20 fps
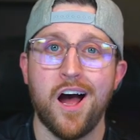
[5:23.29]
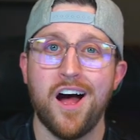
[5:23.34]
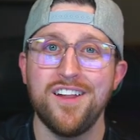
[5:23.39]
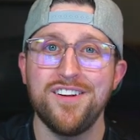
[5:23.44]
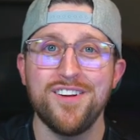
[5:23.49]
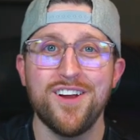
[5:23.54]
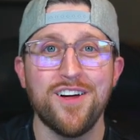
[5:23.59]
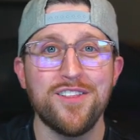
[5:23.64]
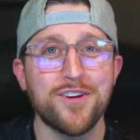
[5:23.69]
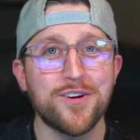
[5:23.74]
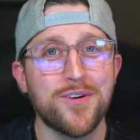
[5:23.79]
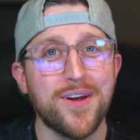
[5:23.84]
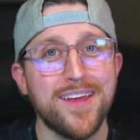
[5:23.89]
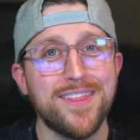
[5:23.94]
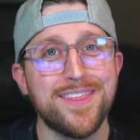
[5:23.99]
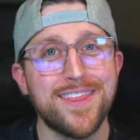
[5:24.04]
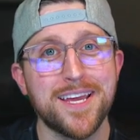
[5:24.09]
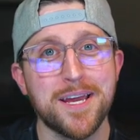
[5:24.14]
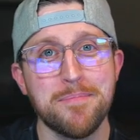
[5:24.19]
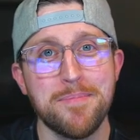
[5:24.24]
Another great
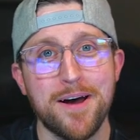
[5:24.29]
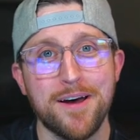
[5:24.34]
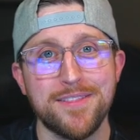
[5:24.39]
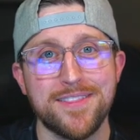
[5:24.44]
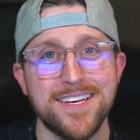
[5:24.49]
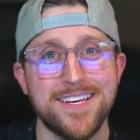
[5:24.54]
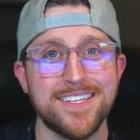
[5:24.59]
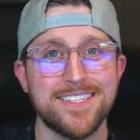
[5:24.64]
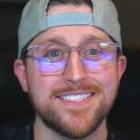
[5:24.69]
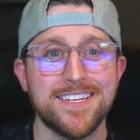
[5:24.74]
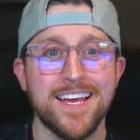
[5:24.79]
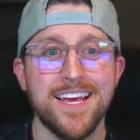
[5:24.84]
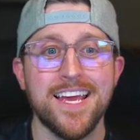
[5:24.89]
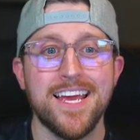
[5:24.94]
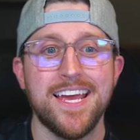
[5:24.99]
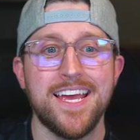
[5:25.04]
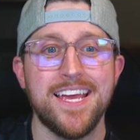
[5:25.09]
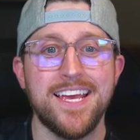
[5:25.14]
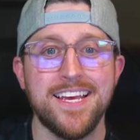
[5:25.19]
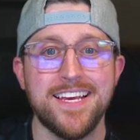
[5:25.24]
thing about this
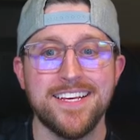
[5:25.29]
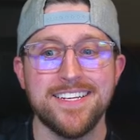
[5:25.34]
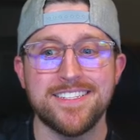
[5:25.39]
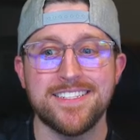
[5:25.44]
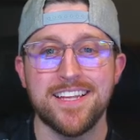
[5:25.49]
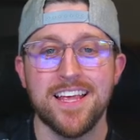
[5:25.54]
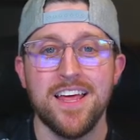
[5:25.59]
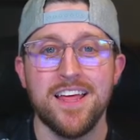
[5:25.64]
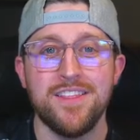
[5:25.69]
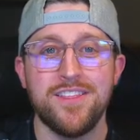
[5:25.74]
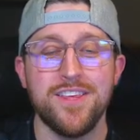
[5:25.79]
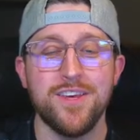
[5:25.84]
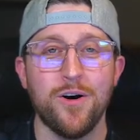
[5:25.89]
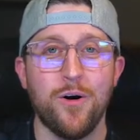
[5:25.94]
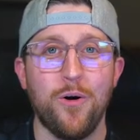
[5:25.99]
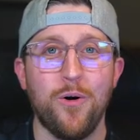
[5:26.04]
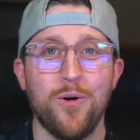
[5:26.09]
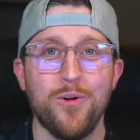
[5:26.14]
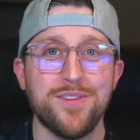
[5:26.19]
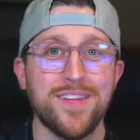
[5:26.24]
is the
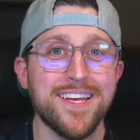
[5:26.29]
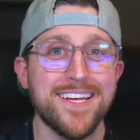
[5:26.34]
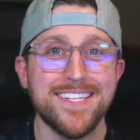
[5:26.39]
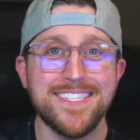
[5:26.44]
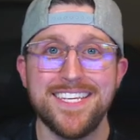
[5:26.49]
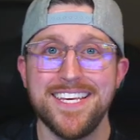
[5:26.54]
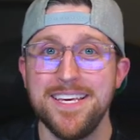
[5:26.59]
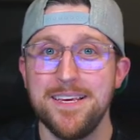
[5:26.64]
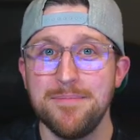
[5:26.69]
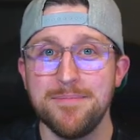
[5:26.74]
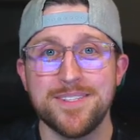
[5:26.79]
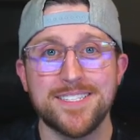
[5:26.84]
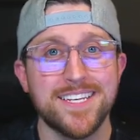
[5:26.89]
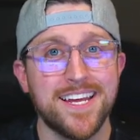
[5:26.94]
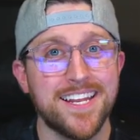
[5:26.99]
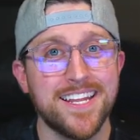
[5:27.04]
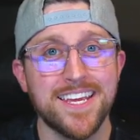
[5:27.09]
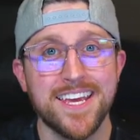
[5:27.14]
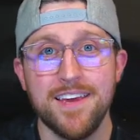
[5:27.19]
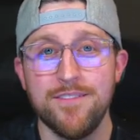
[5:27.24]
old team
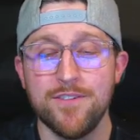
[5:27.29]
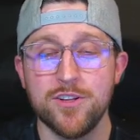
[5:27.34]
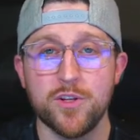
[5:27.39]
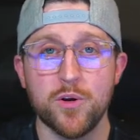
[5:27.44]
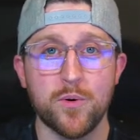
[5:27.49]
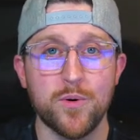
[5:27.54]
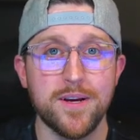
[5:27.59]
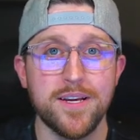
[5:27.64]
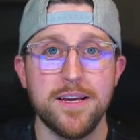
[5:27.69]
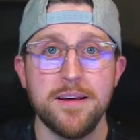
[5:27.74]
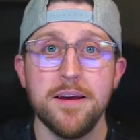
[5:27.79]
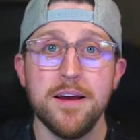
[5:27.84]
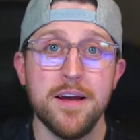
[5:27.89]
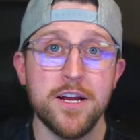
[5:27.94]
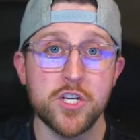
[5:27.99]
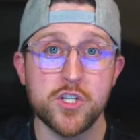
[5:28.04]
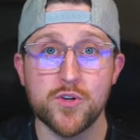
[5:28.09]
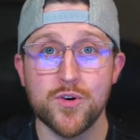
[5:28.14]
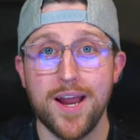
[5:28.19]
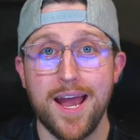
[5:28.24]
setting inventory
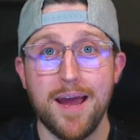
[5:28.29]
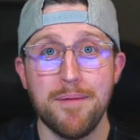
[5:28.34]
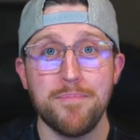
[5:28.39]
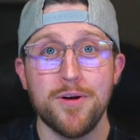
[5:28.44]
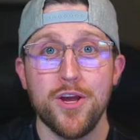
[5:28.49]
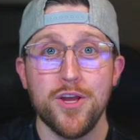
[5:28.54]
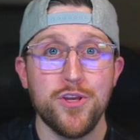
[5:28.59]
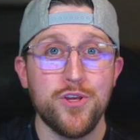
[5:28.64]
trap.